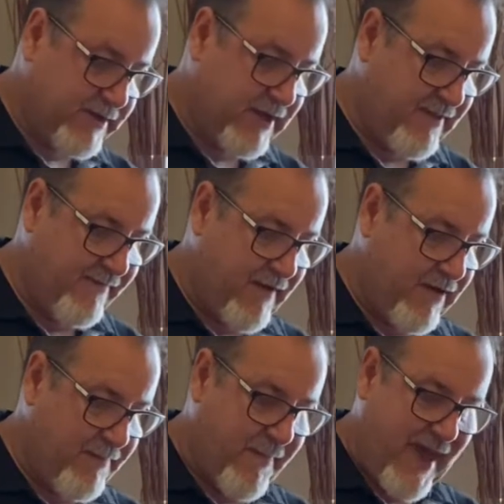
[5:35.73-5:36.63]
to the
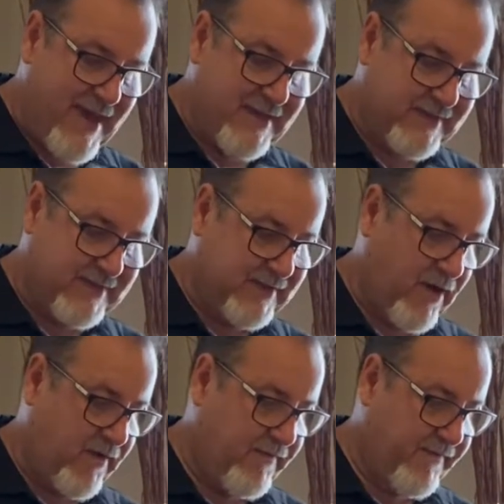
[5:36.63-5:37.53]
very base
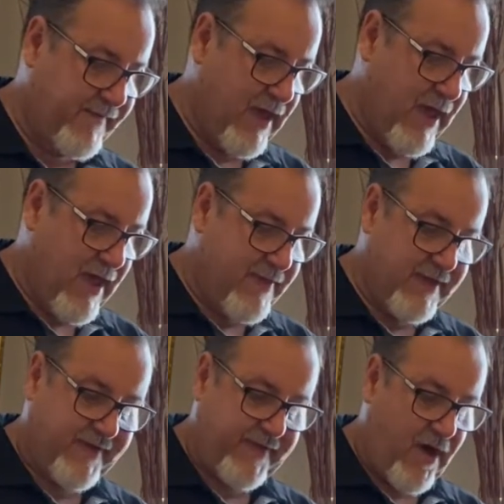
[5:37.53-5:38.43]
of the
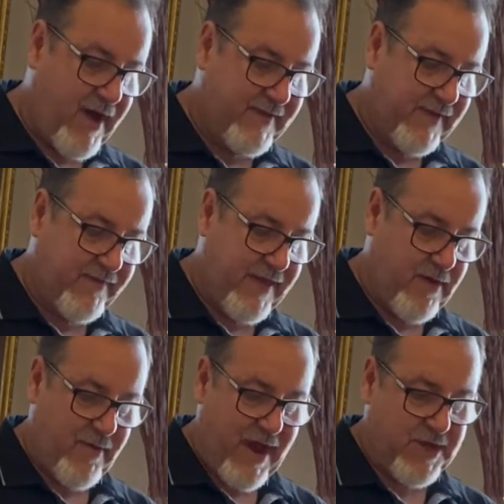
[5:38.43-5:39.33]
sides of the
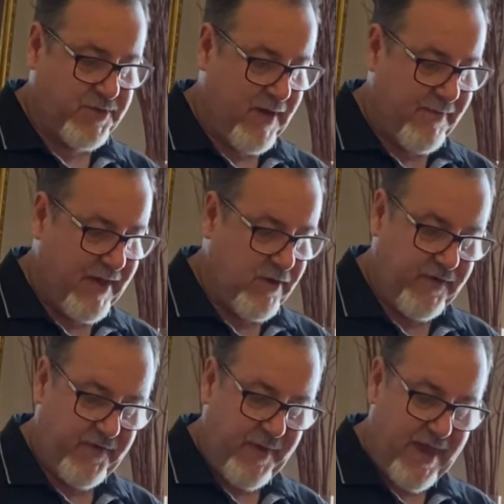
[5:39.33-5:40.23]
arrangement,
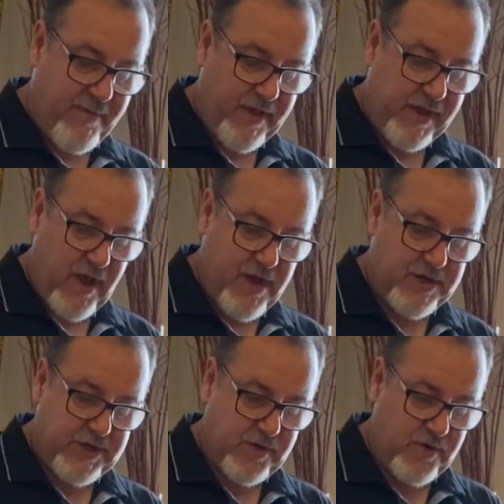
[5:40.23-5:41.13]
because people are going
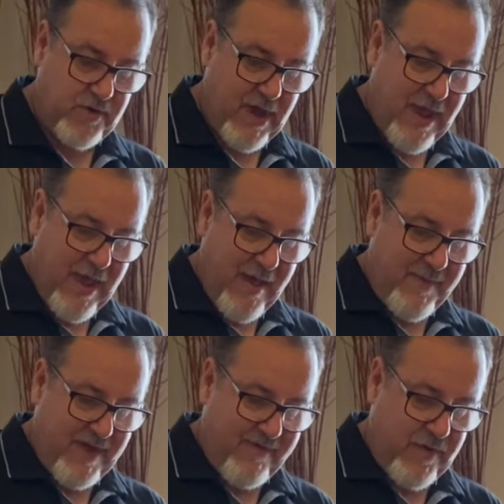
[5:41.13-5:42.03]
to
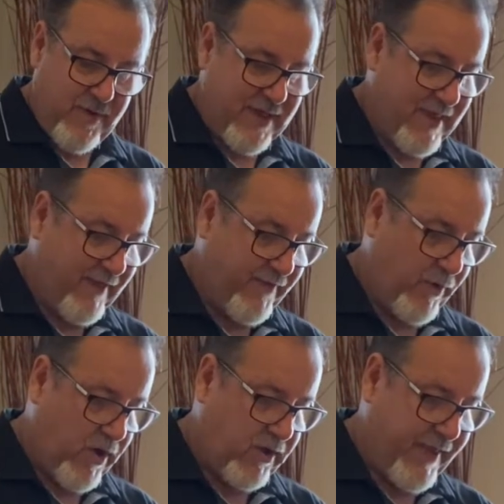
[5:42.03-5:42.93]
be viewing this
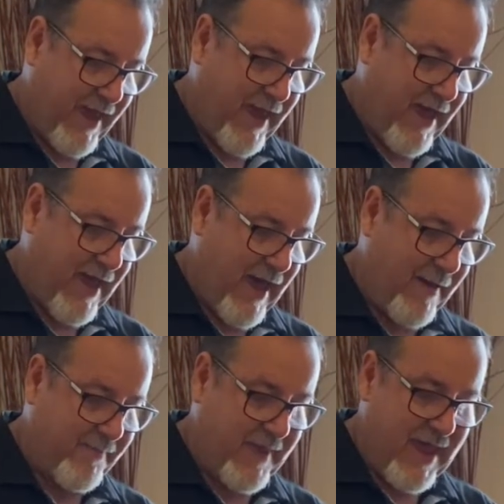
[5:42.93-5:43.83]
while they're
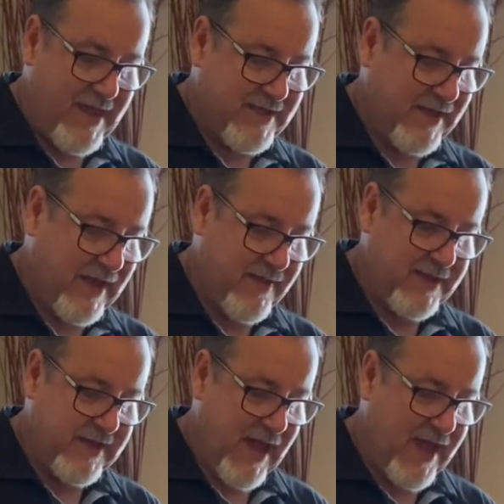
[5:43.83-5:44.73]
eating at the
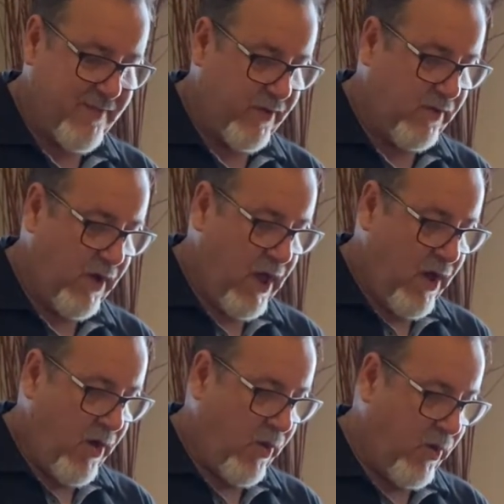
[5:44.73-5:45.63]
table,
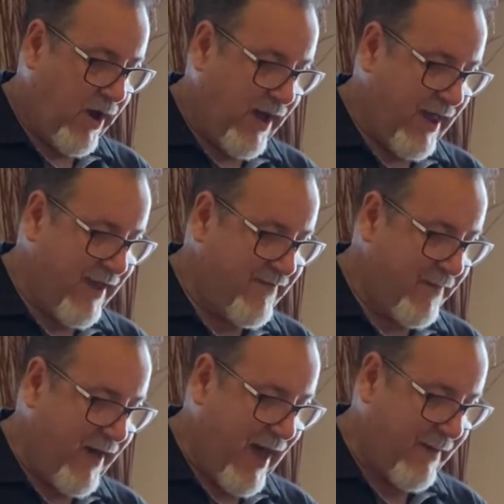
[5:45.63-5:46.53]
or even
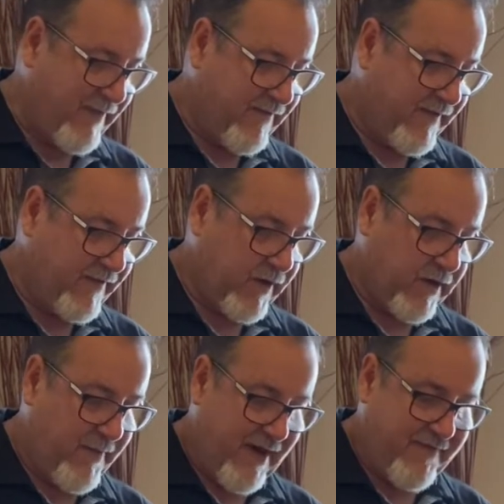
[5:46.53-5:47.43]
perhaps if it's on a
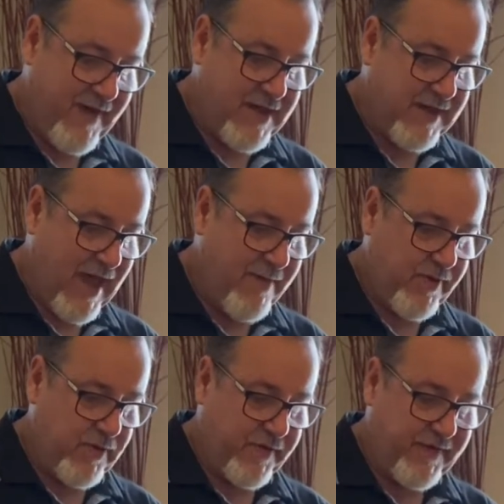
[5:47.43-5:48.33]
buffet
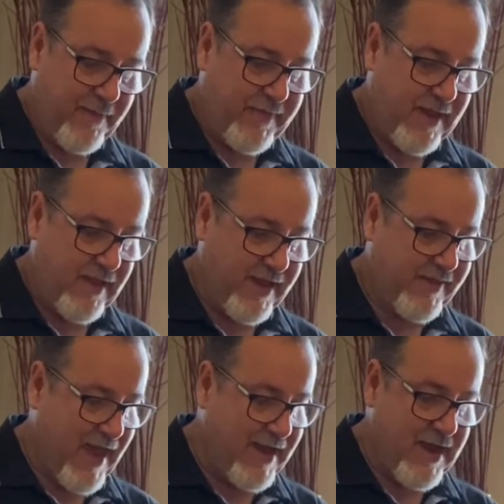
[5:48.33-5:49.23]
table or something like
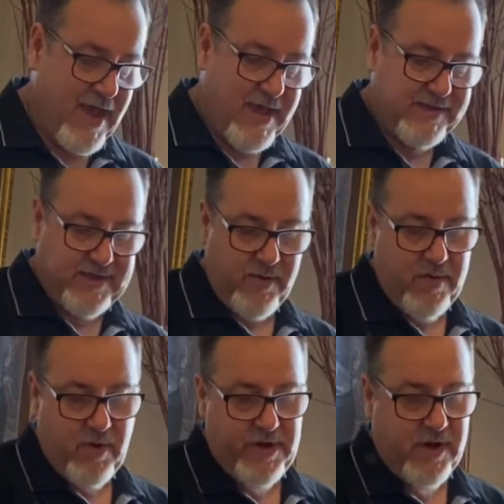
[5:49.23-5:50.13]
that. So we
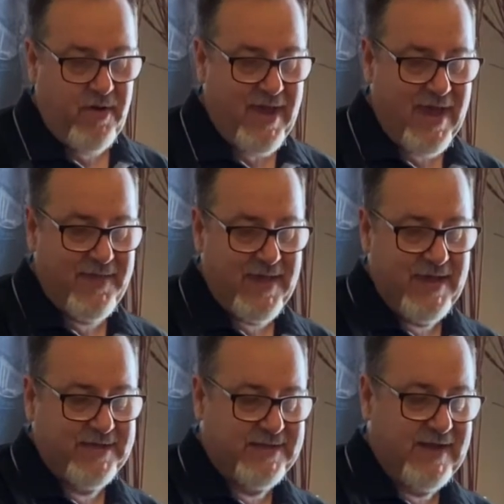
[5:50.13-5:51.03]
want to create
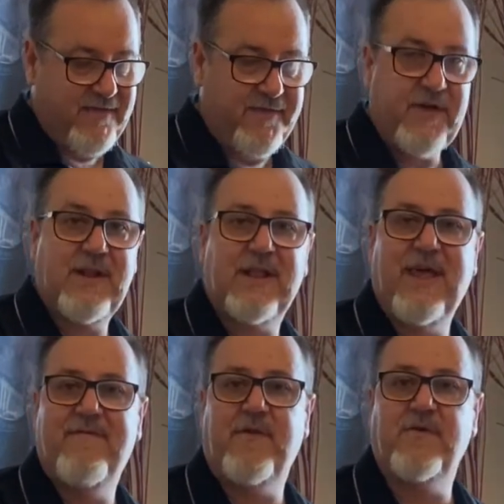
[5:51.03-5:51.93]
these different
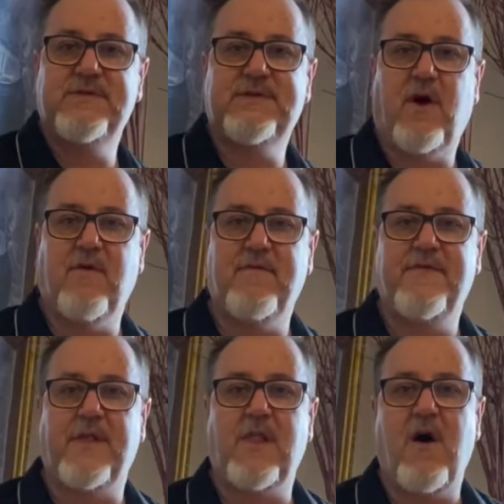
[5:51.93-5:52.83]
levels of
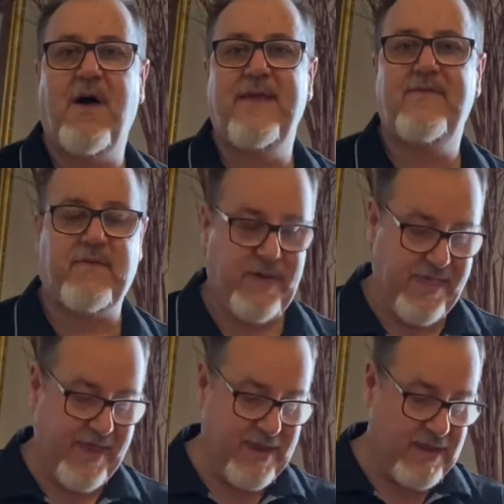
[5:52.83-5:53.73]
the lines
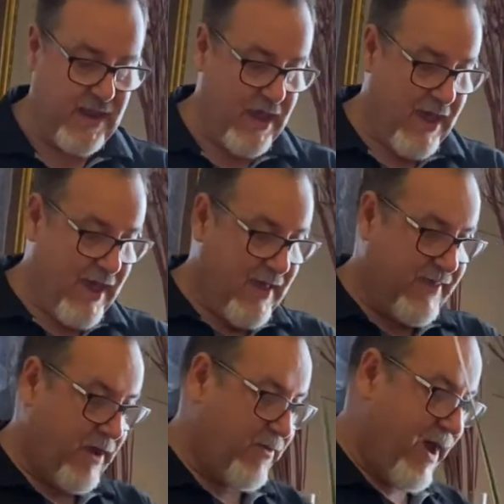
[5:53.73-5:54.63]
within
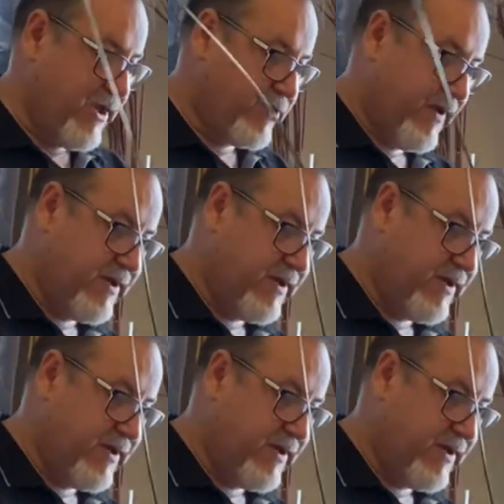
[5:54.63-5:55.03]
the arrangement to